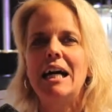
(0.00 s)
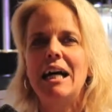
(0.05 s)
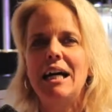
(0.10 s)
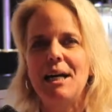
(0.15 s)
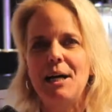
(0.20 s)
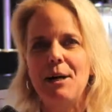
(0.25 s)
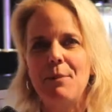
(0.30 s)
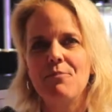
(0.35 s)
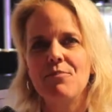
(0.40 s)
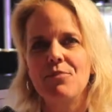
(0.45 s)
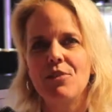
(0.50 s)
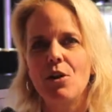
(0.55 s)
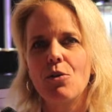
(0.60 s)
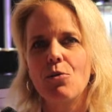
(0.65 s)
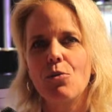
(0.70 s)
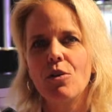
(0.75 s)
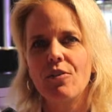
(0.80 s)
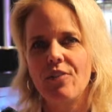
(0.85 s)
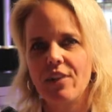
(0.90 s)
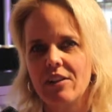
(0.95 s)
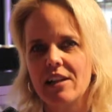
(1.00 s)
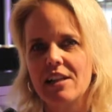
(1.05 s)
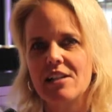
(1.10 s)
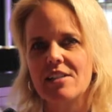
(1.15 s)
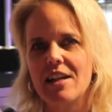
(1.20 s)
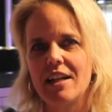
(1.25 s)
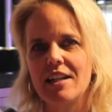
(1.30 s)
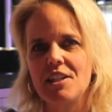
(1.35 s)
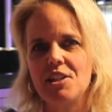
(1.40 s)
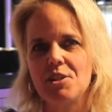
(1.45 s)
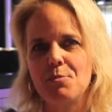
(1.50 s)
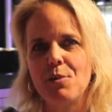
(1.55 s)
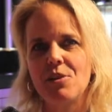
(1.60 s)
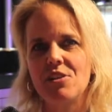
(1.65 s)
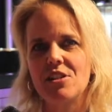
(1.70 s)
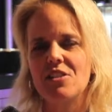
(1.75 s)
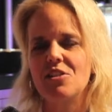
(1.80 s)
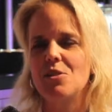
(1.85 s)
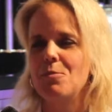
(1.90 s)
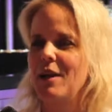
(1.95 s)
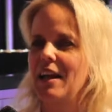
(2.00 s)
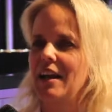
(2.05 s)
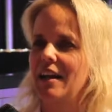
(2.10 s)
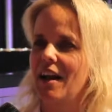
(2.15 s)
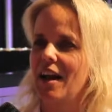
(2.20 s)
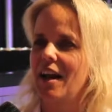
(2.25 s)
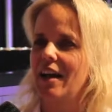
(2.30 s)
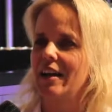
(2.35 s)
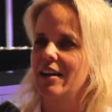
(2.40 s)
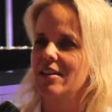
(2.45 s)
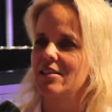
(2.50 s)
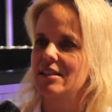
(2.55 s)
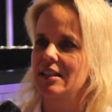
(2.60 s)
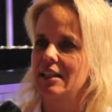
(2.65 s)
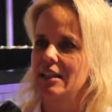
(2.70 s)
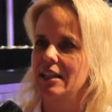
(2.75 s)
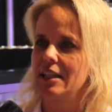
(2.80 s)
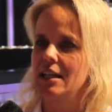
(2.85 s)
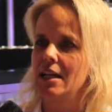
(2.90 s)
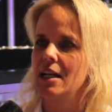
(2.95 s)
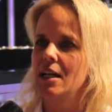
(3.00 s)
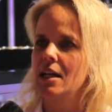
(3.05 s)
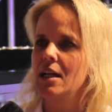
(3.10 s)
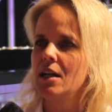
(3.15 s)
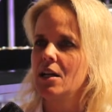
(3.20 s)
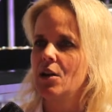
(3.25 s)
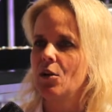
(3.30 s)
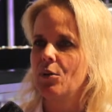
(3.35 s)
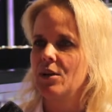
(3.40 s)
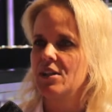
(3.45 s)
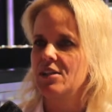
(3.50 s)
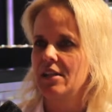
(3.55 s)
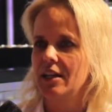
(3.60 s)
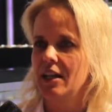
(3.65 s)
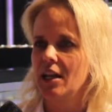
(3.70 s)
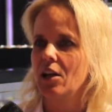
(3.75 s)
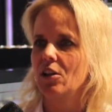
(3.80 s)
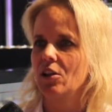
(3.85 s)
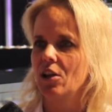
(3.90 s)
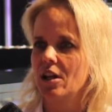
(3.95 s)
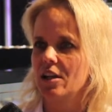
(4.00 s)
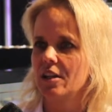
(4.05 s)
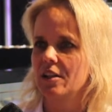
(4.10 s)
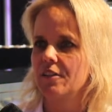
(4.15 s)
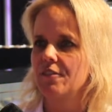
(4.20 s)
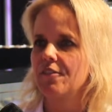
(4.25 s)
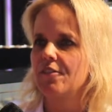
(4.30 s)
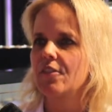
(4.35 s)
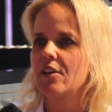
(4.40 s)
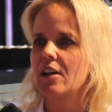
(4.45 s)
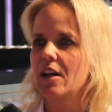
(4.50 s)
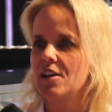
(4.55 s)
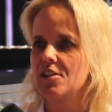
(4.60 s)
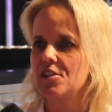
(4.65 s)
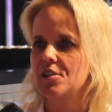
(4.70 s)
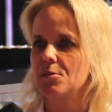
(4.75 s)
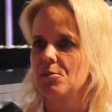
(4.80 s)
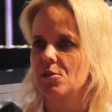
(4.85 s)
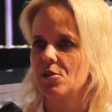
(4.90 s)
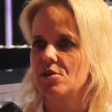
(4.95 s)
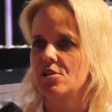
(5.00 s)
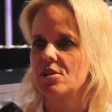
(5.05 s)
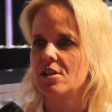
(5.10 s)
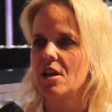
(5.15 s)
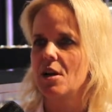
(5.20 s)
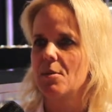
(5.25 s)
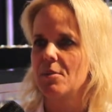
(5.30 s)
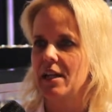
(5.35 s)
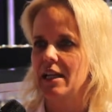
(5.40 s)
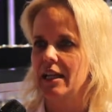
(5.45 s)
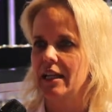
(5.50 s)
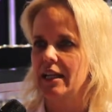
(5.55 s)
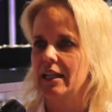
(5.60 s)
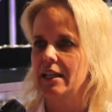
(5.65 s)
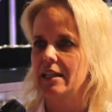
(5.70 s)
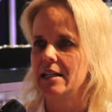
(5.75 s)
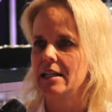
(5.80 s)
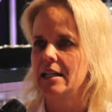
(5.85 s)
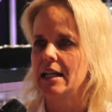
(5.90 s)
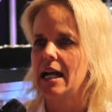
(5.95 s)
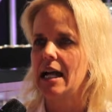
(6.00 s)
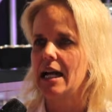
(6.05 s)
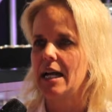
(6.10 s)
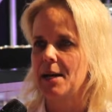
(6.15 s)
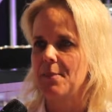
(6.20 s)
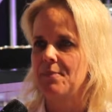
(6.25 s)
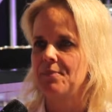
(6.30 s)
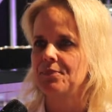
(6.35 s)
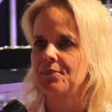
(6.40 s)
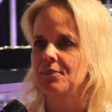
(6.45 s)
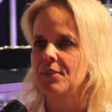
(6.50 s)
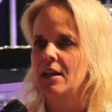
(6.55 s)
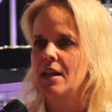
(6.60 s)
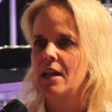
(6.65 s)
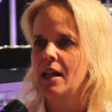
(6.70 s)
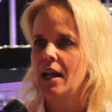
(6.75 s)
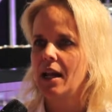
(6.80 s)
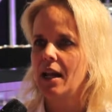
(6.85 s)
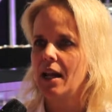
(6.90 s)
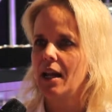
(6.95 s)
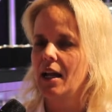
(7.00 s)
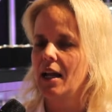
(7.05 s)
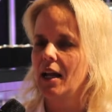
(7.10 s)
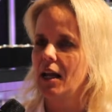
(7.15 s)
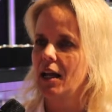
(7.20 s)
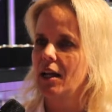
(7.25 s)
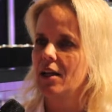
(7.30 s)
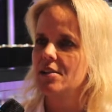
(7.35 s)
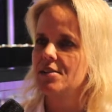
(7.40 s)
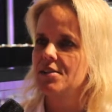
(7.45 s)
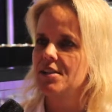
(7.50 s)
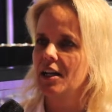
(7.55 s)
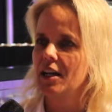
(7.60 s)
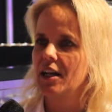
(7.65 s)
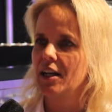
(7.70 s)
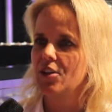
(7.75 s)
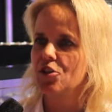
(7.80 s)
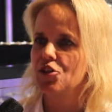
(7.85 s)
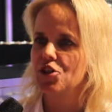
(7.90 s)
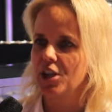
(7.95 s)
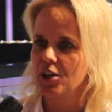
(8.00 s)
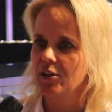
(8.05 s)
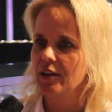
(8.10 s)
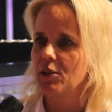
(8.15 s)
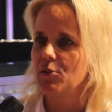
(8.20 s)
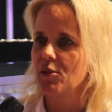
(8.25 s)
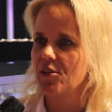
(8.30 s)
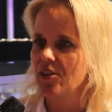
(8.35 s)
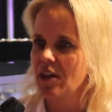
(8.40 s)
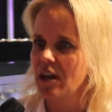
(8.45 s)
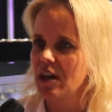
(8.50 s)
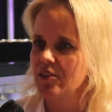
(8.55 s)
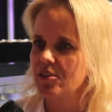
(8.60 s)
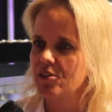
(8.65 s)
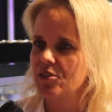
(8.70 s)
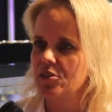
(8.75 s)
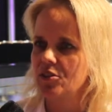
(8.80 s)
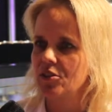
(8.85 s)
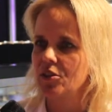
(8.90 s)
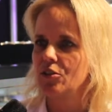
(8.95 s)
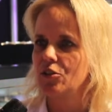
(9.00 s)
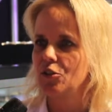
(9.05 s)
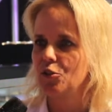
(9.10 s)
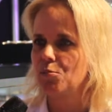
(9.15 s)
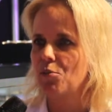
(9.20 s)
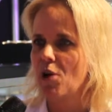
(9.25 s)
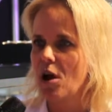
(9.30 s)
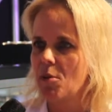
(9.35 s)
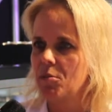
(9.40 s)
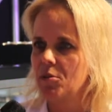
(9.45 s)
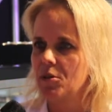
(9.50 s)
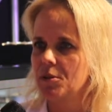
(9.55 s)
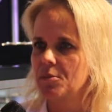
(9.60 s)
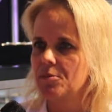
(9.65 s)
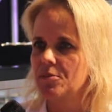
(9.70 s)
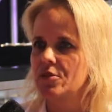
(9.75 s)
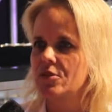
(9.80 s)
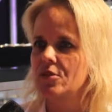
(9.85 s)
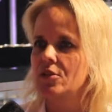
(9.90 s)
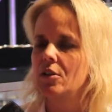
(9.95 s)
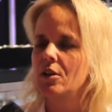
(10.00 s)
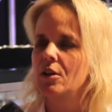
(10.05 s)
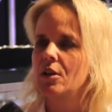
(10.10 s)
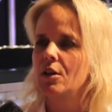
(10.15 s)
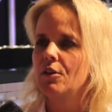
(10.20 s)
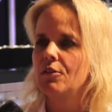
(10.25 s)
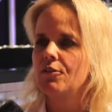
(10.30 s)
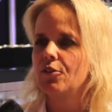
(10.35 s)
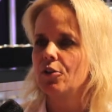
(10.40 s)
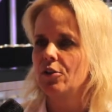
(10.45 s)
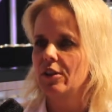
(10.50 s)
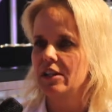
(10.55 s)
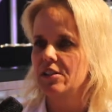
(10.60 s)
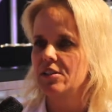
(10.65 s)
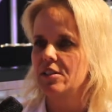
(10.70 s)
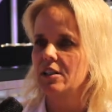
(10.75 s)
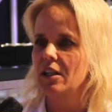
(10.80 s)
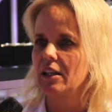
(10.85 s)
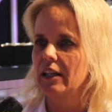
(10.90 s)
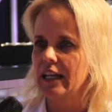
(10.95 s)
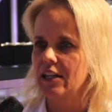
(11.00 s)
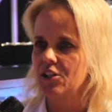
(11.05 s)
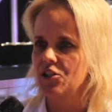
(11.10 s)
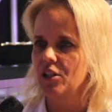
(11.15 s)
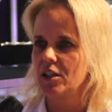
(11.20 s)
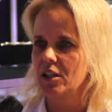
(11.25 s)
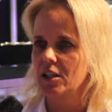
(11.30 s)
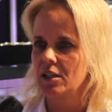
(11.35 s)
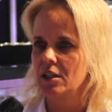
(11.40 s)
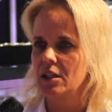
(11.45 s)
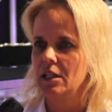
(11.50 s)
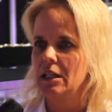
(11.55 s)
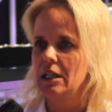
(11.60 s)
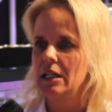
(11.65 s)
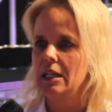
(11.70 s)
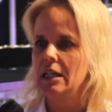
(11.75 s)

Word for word: Um, we're very excited to participate at ISE. We see a lot of customers coming in um, and uh, sharing with us new problems for installation